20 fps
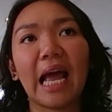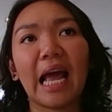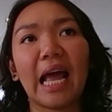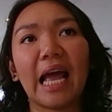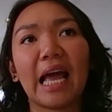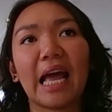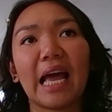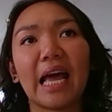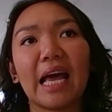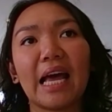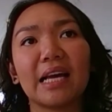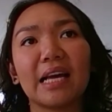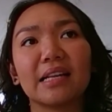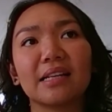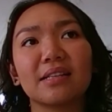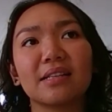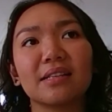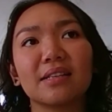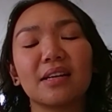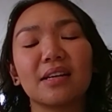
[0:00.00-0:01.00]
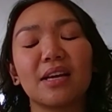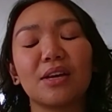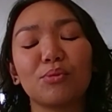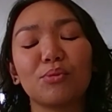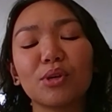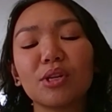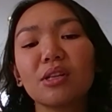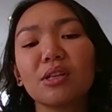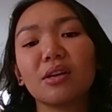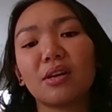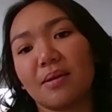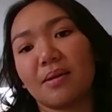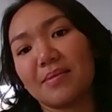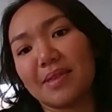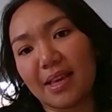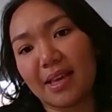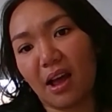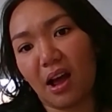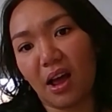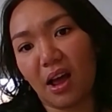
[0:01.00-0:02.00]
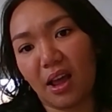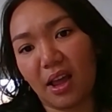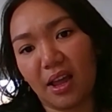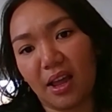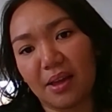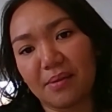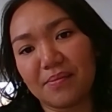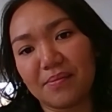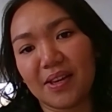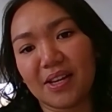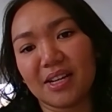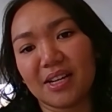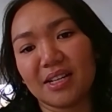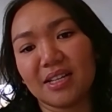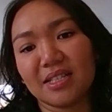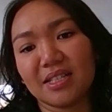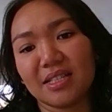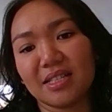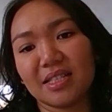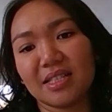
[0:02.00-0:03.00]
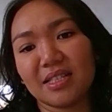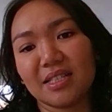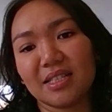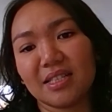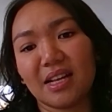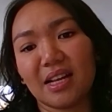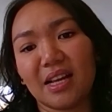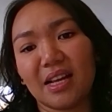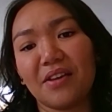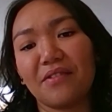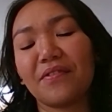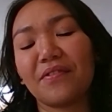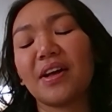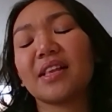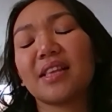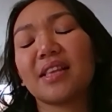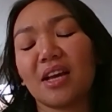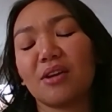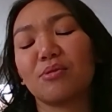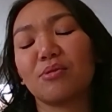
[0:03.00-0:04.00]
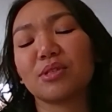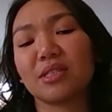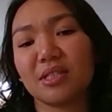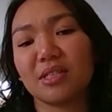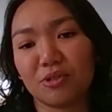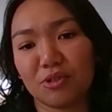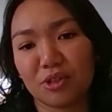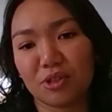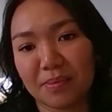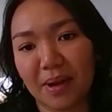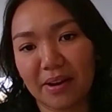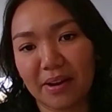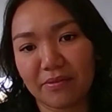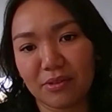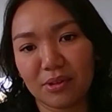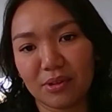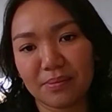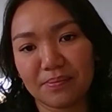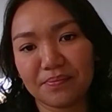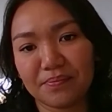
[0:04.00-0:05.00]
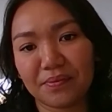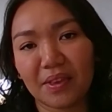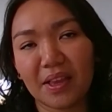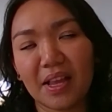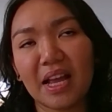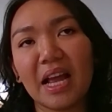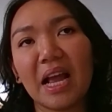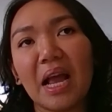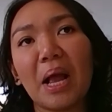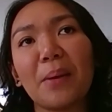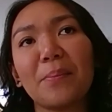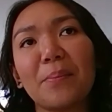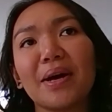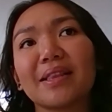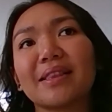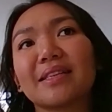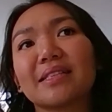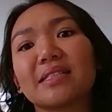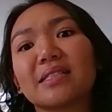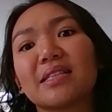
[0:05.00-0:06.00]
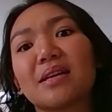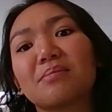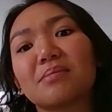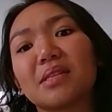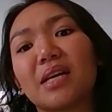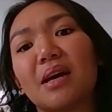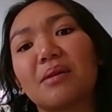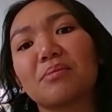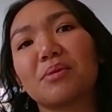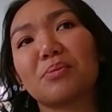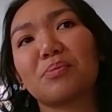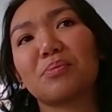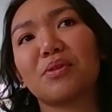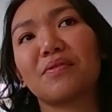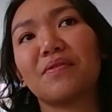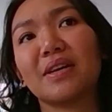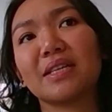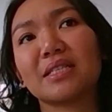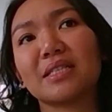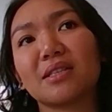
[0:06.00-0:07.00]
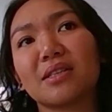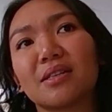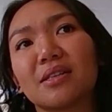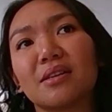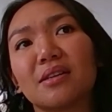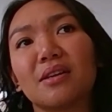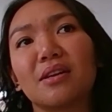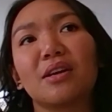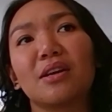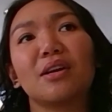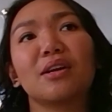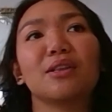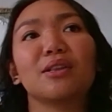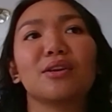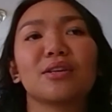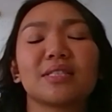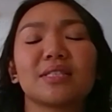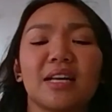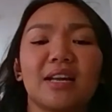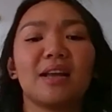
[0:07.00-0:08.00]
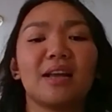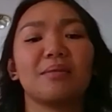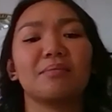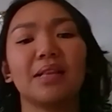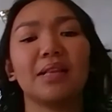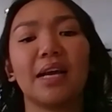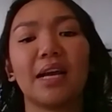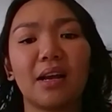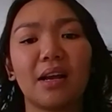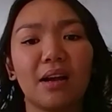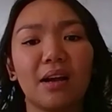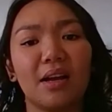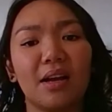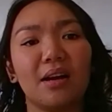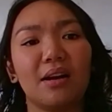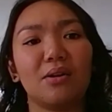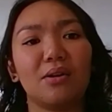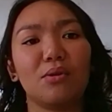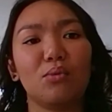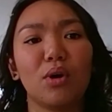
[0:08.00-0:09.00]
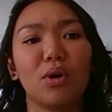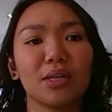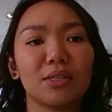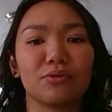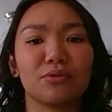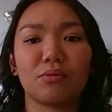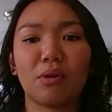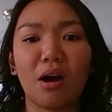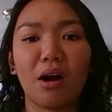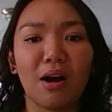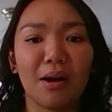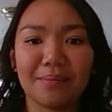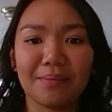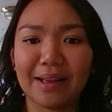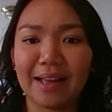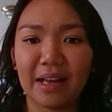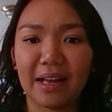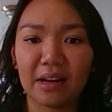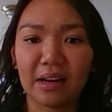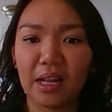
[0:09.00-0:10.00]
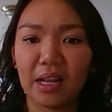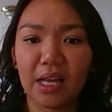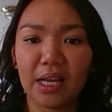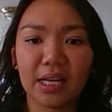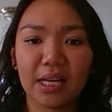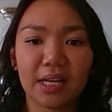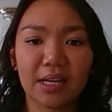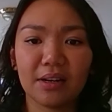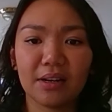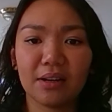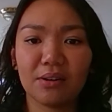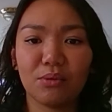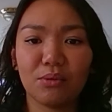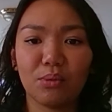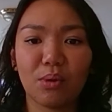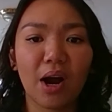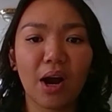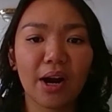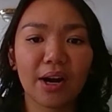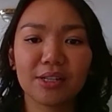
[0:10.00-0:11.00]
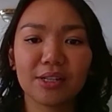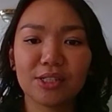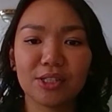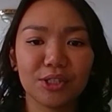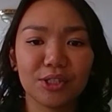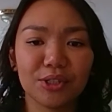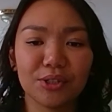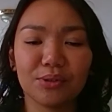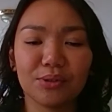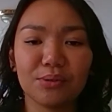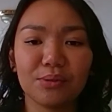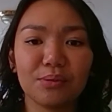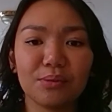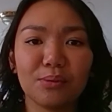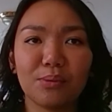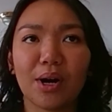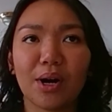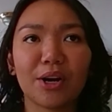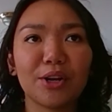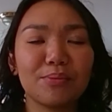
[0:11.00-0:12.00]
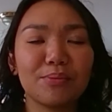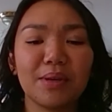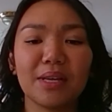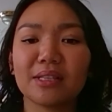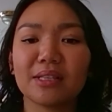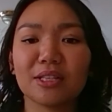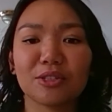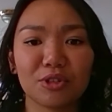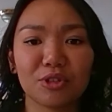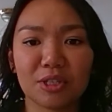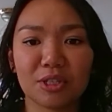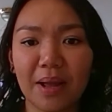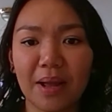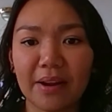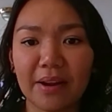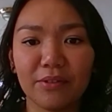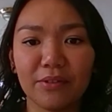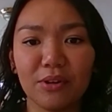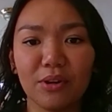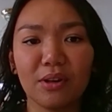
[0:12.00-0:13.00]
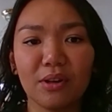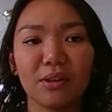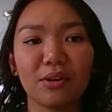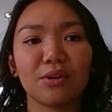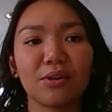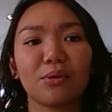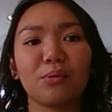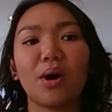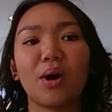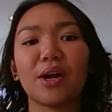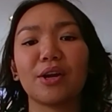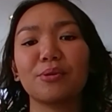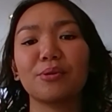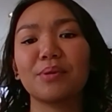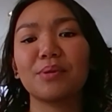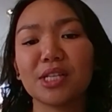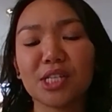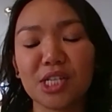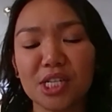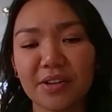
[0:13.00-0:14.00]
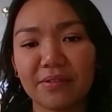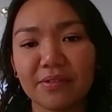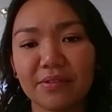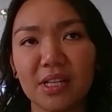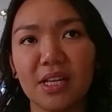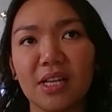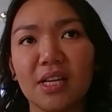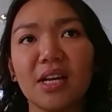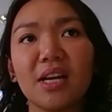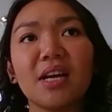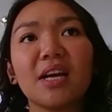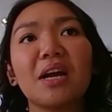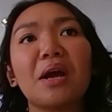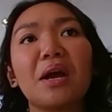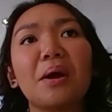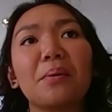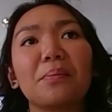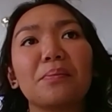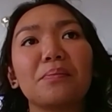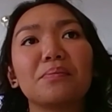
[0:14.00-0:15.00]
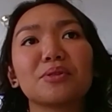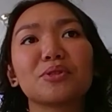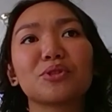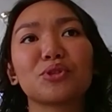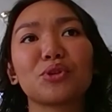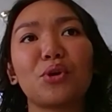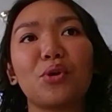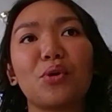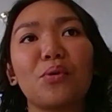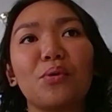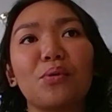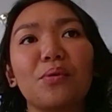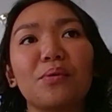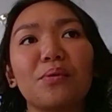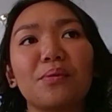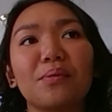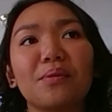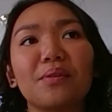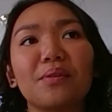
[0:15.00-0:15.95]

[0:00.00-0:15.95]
and he wouldn't look him in the eye because he felt like it was disrespectful. But at the same time, the professor looks at him like, what's wrong, man? Like, why are you being disrespectful, or why are you being shifty? So